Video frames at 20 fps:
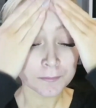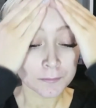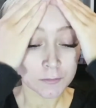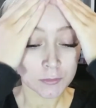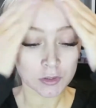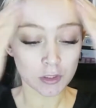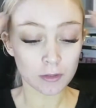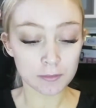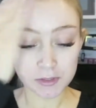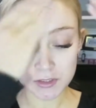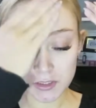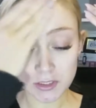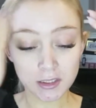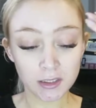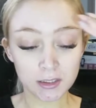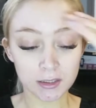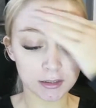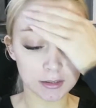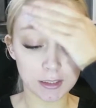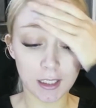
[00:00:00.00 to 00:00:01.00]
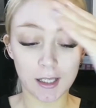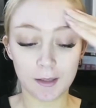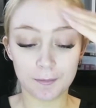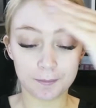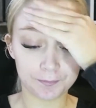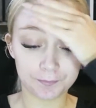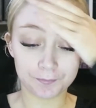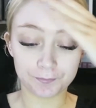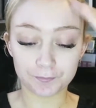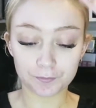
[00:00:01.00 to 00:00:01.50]
So I'm just
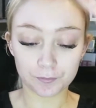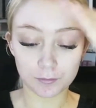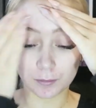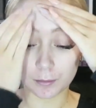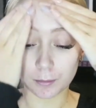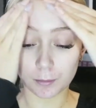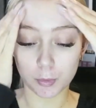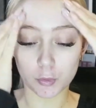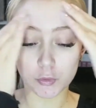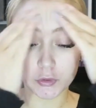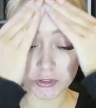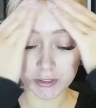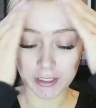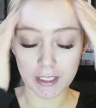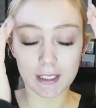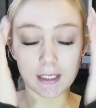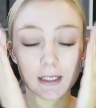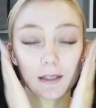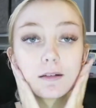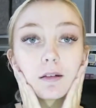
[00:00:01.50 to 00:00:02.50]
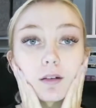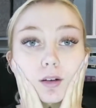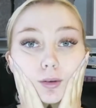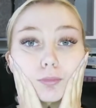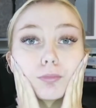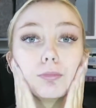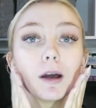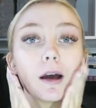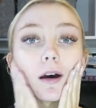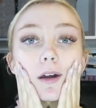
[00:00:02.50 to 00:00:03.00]
gonna push that in
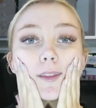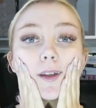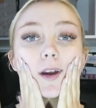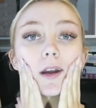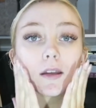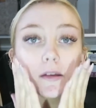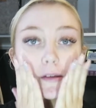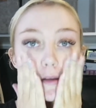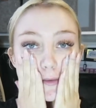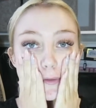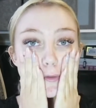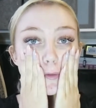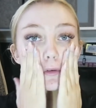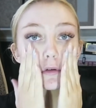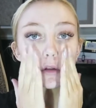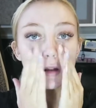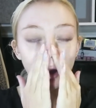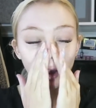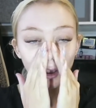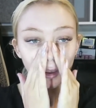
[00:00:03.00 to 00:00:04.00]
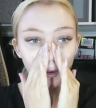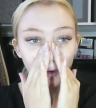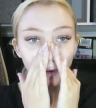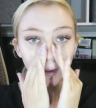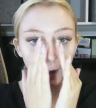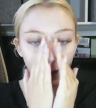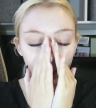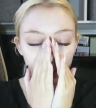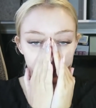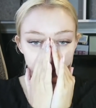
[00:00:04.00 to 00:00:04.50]
and pat that in
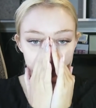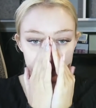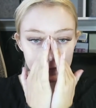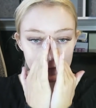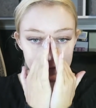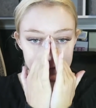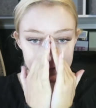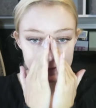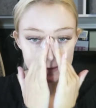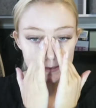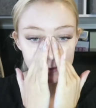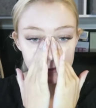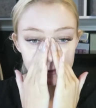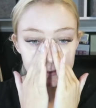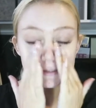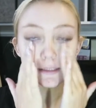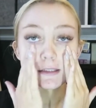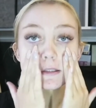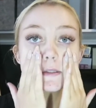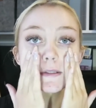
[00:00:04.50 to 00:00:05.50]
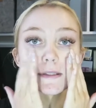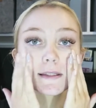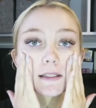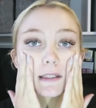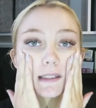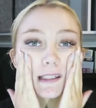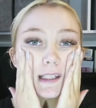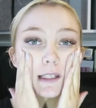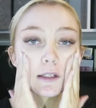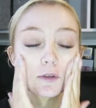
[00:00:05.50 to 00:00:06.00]
and let that sink into the
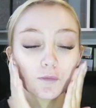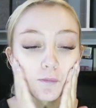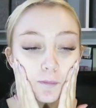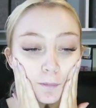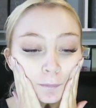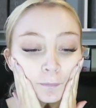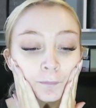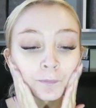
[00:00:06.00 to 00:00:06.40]
skin.